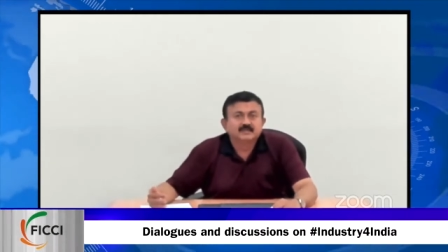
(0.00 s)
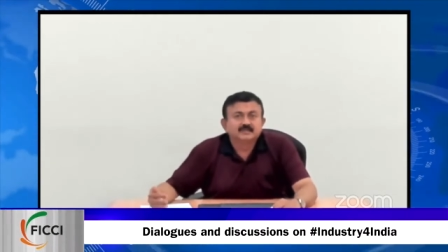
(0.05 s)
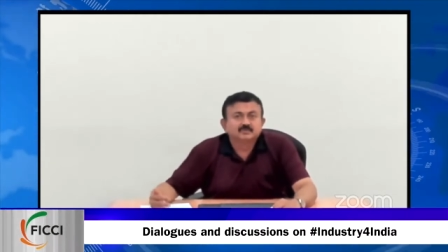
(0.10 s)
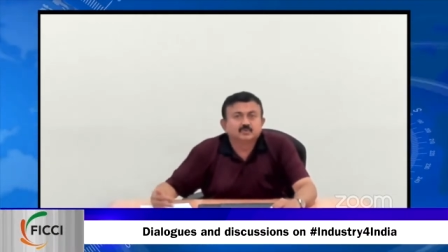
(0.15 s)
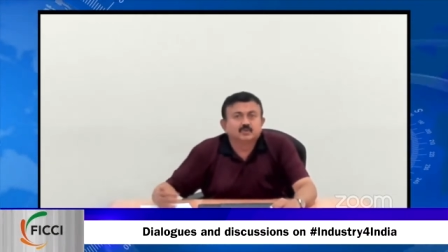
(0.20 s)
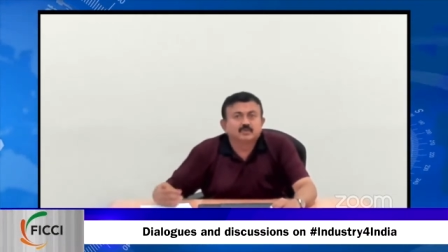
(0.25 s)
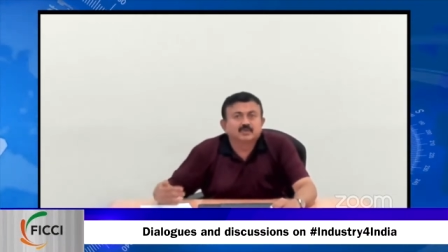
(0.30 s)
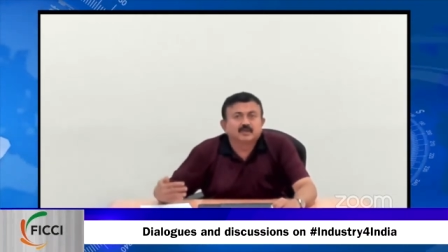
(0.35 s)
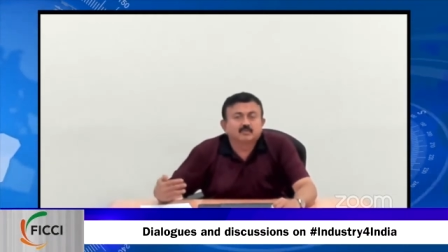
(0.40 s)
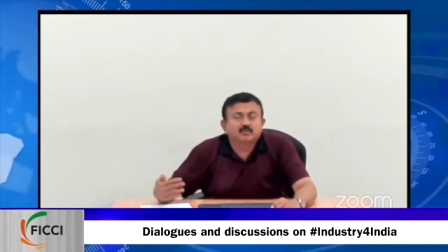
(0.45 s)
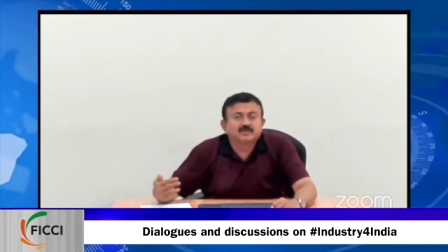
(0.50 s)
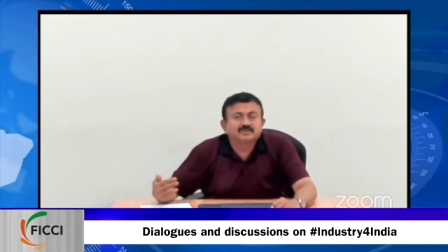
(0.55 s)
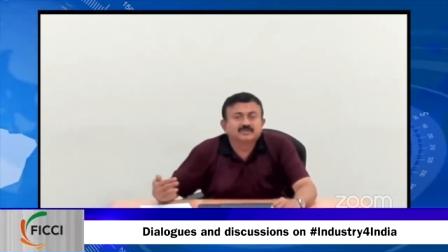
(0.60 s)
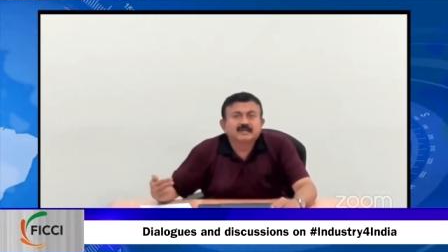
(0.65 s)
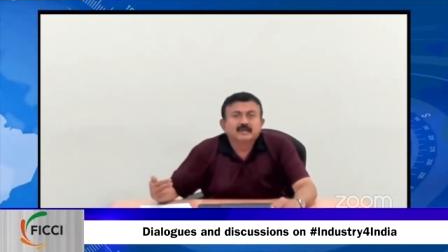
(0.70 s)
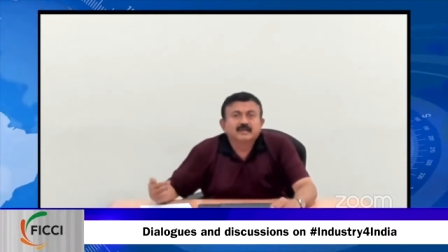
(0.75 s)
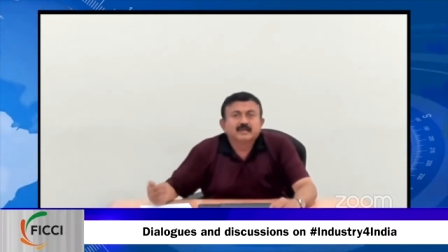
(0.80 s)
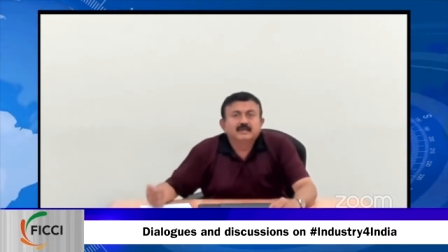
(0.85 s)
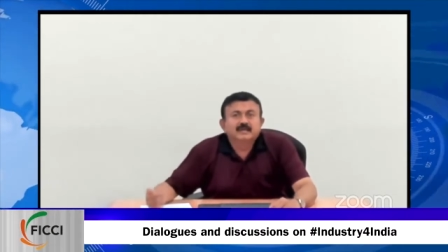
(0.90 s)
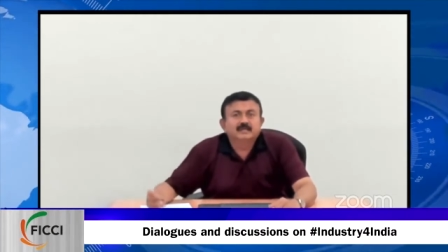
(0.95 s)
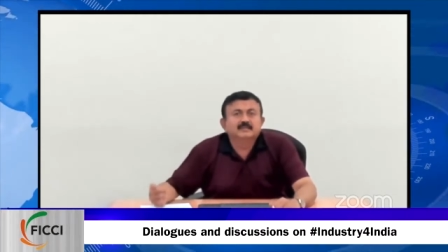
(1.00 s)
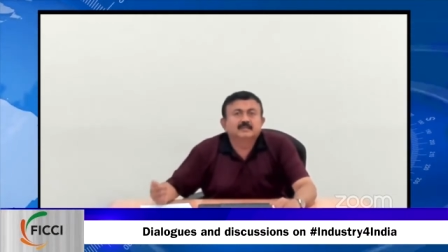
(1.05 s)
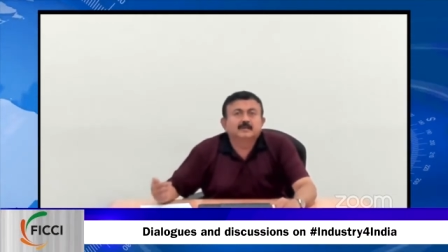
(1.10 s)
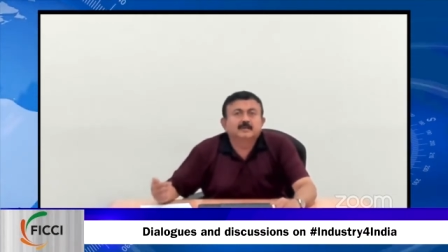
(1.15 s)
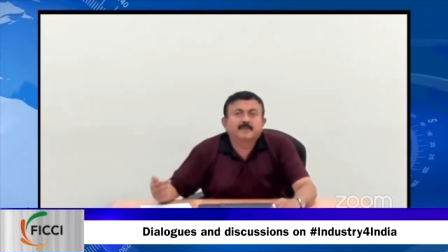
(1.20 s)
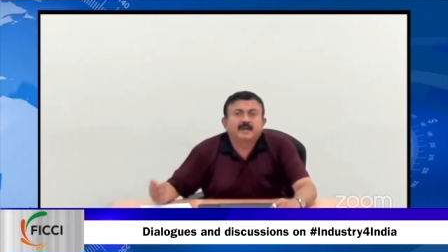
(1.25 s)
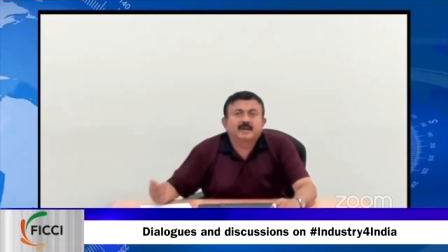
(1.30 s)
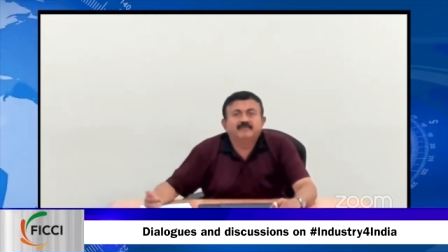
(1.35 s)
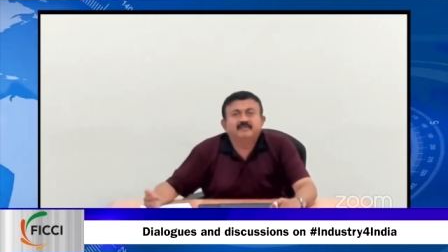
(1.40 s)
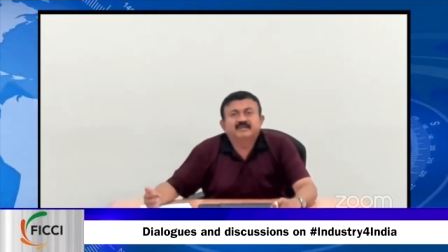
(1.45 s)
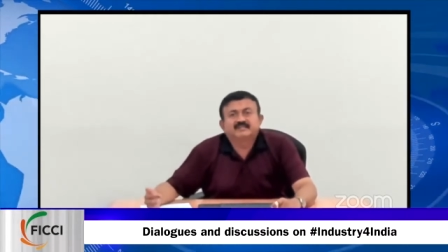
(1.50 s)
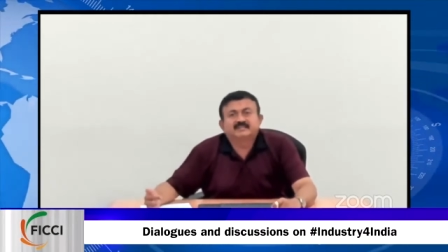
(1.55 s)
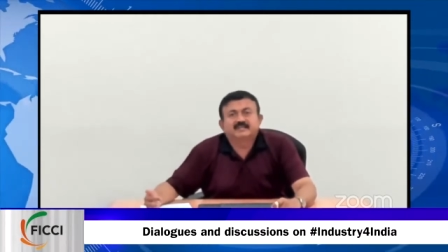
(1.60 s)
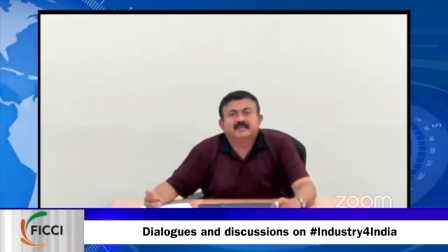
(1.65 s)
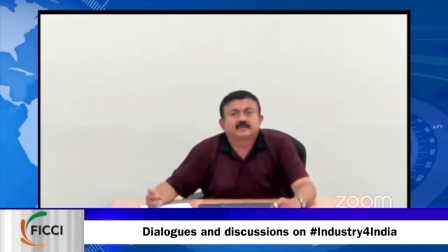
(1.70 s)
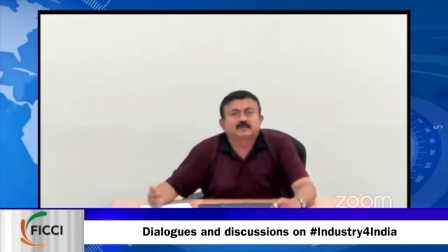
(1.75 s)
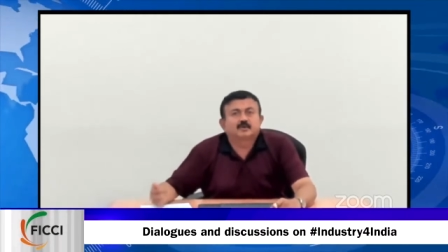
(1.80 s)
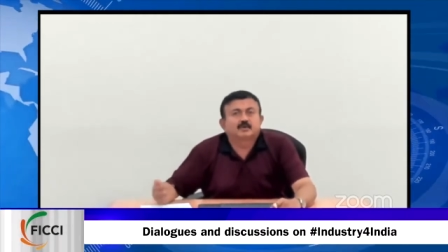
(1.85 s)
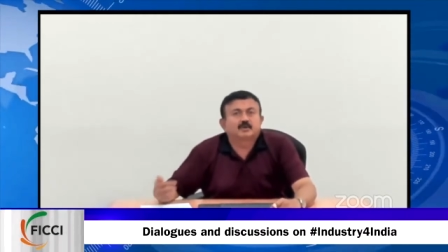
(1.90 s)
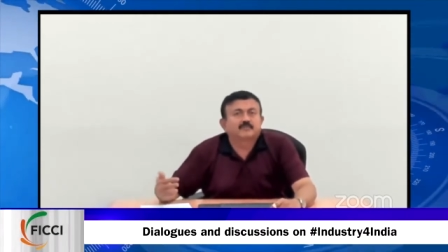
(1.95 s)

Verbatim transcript: So there was in the private sector,